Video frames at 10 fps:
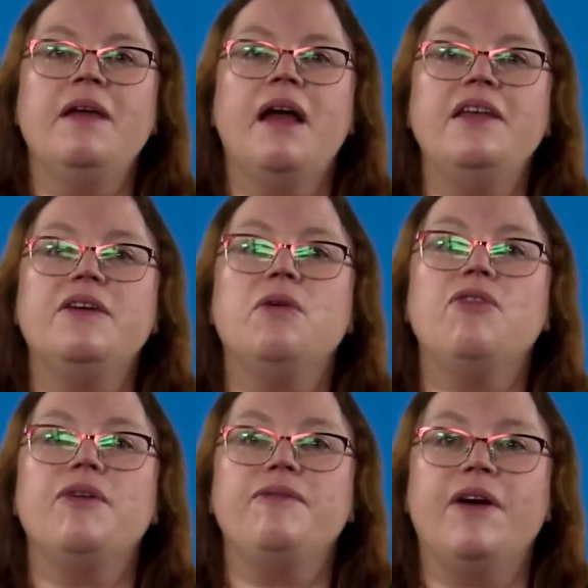and you can
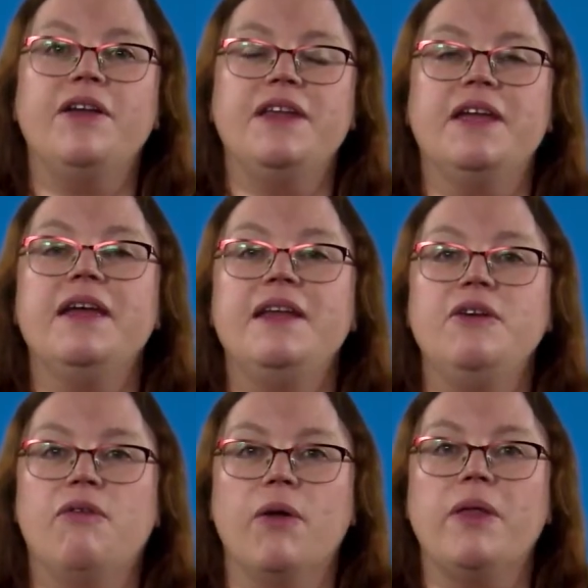also find it in
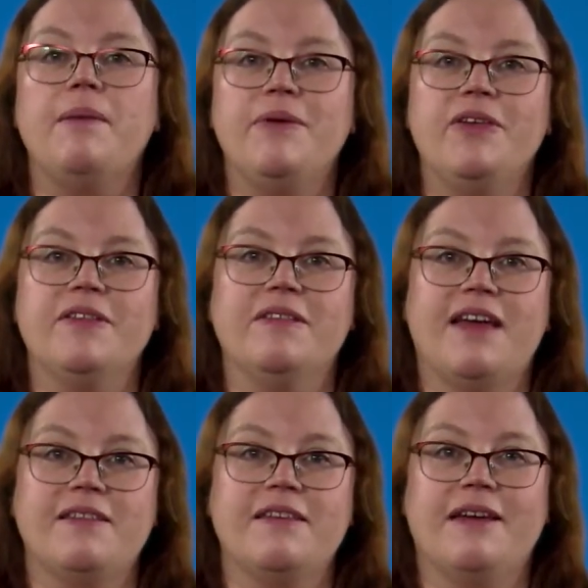your online personal
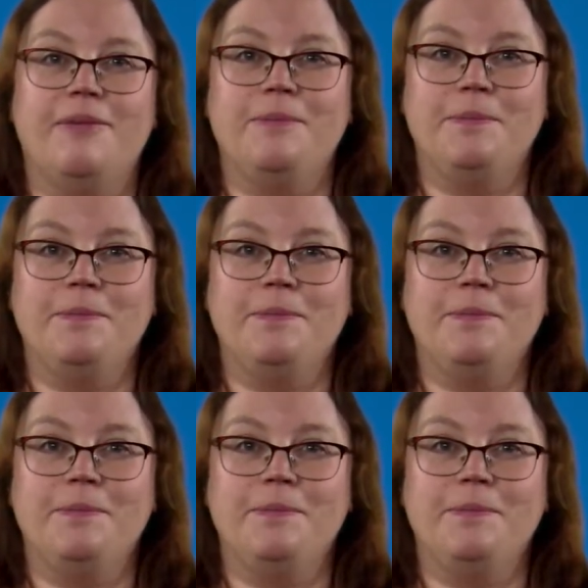tax account.